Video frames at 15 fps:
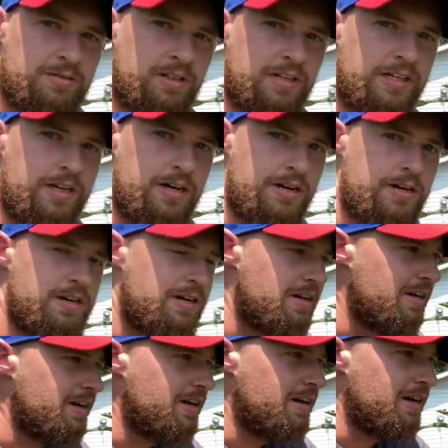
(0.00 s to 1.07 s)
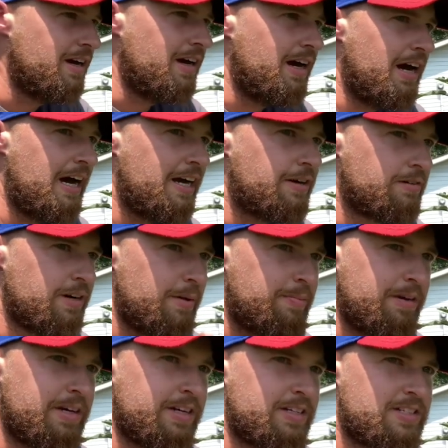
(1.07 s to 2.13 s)
really good. I grew up
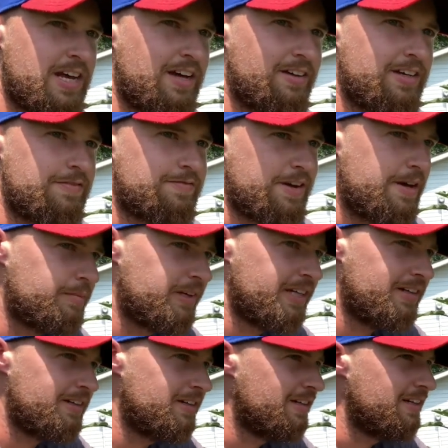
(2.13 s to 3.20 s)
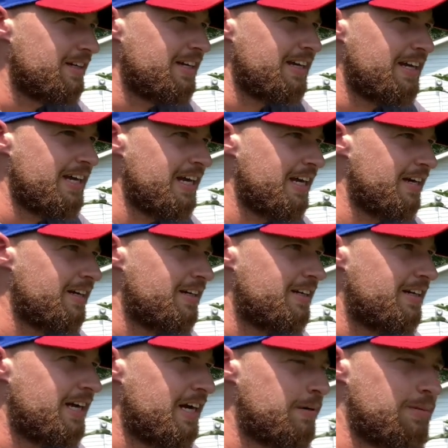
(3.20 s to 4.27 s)
in an Italian family, and
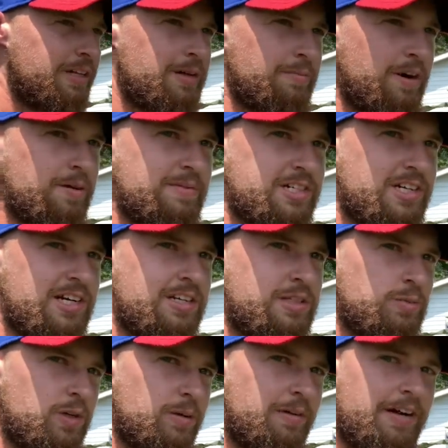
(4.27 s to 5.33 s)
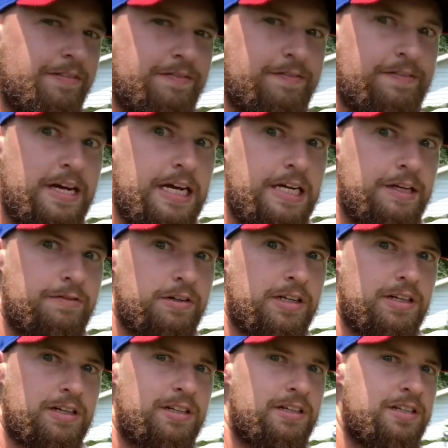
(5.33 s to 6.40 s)
eggplant parmesan is one of my
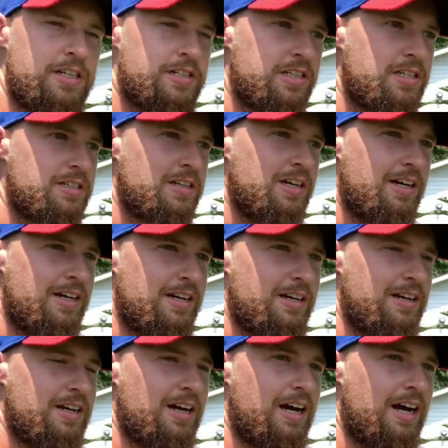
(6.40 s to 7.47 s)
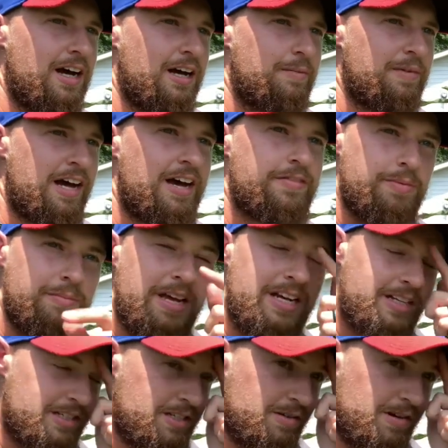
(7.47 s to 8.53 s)
favorite dishes. I haven't made
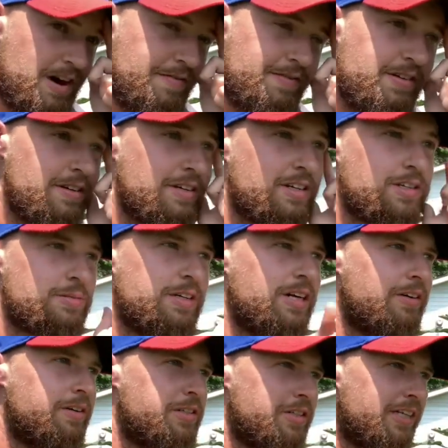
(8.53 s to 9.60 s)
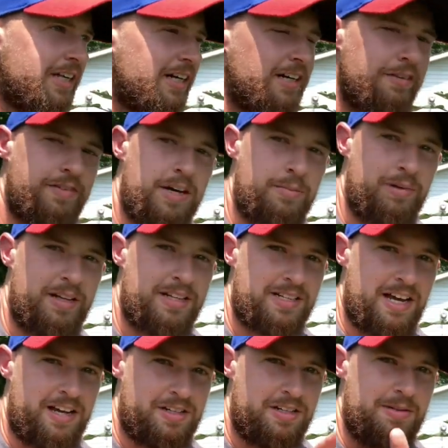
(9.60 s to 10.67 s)
it too often because we don't usually get enough eggplant
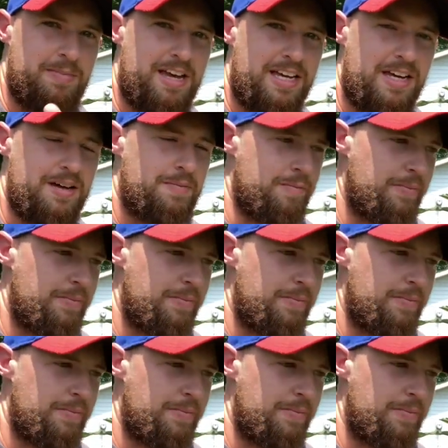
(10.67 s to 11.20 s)
to actually make it,